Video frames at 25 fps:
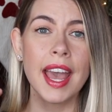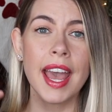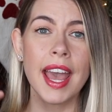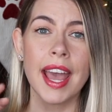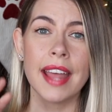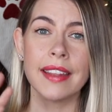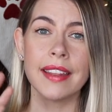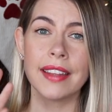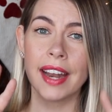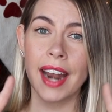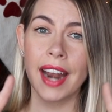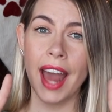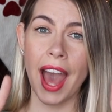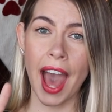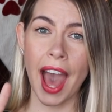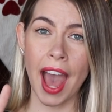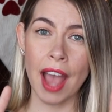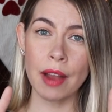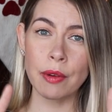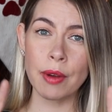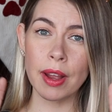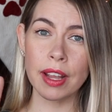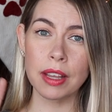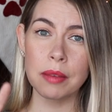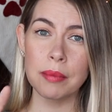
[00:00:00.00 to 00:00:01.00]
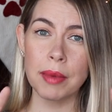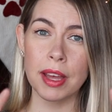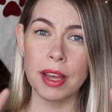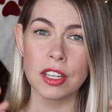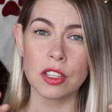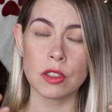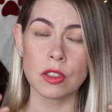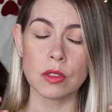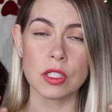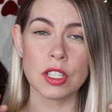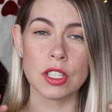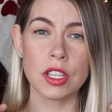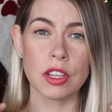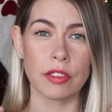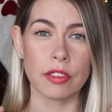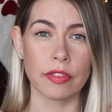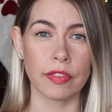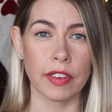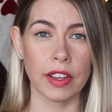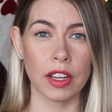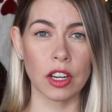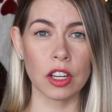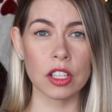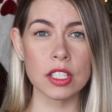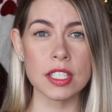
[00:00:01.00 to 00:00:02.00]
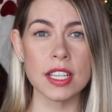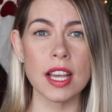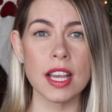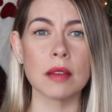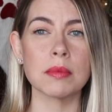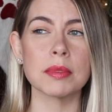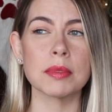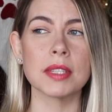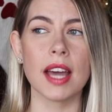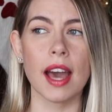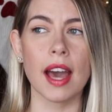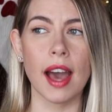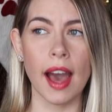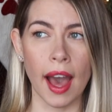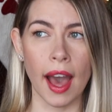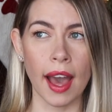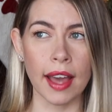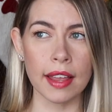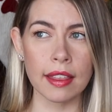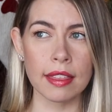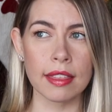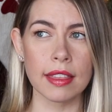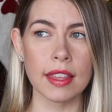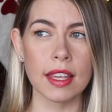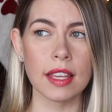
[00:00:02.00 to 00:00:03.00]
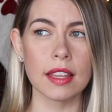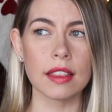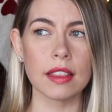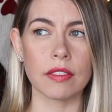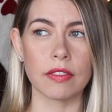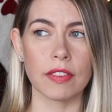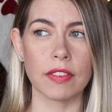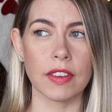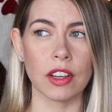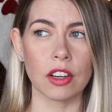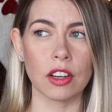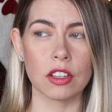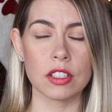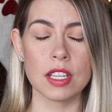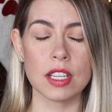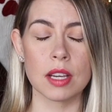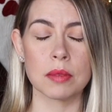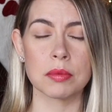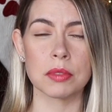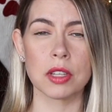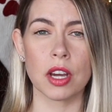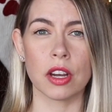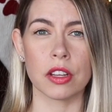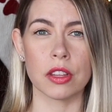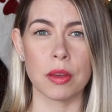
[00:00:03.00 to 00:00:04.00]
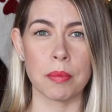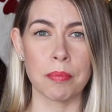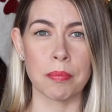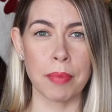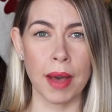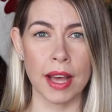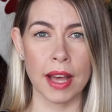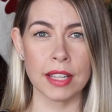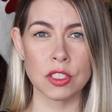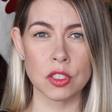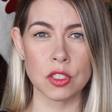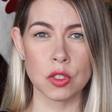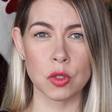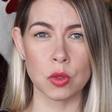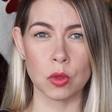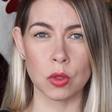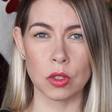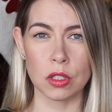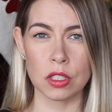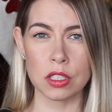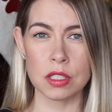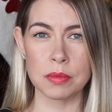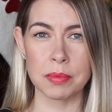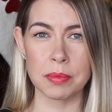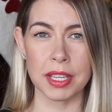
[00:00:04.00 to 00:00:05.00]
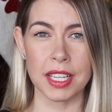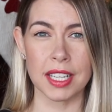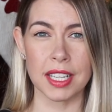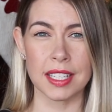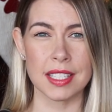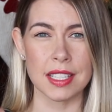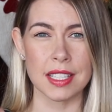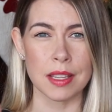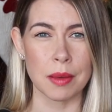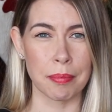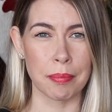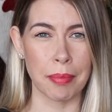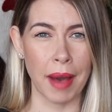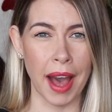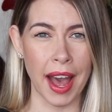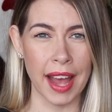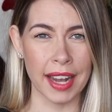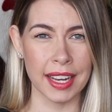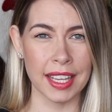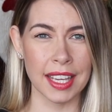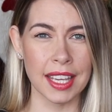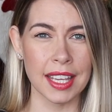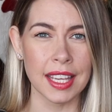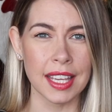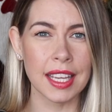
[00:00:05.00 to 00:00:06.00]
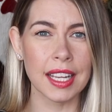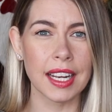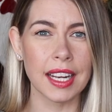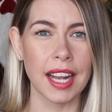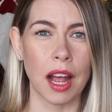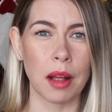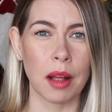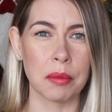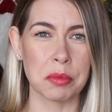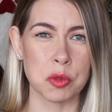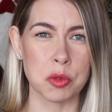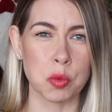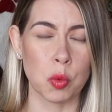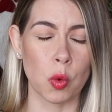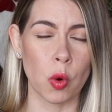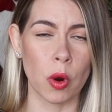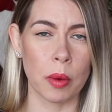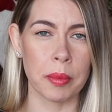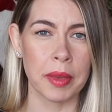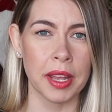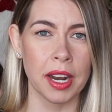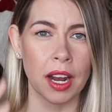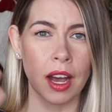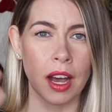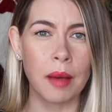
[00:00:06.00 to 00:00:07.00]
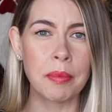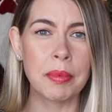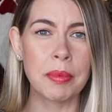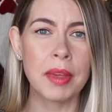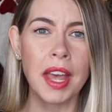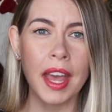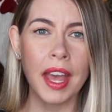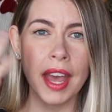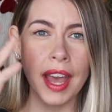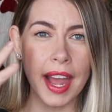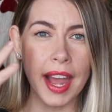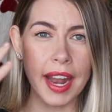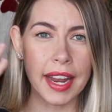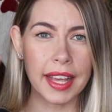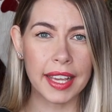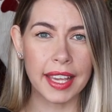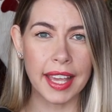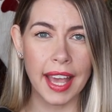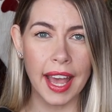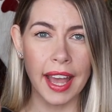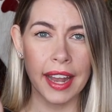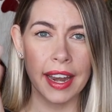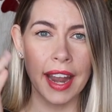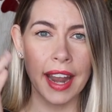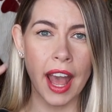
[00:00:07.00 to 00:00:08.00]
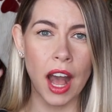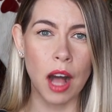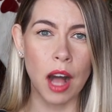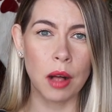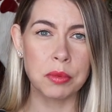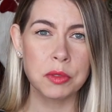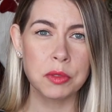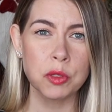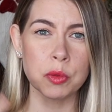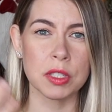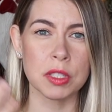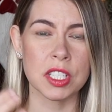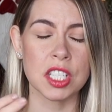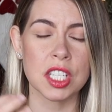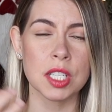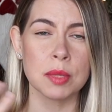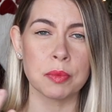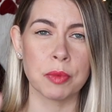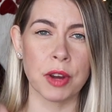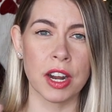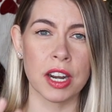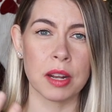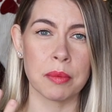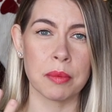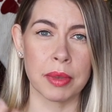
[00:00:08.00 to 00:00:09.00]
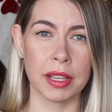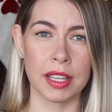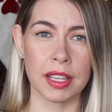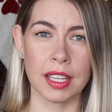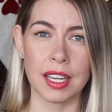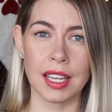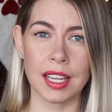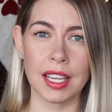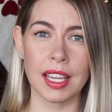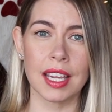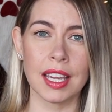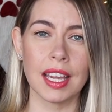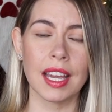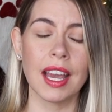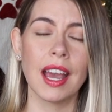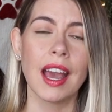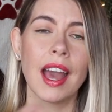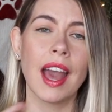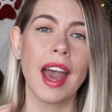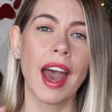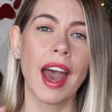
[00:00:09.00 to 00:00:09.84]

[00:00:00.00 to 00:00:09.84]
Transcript: And then I recommend using your fingertips. I think the fingertips are the best tools because the body heat helps warm it up and again helps with spreadability.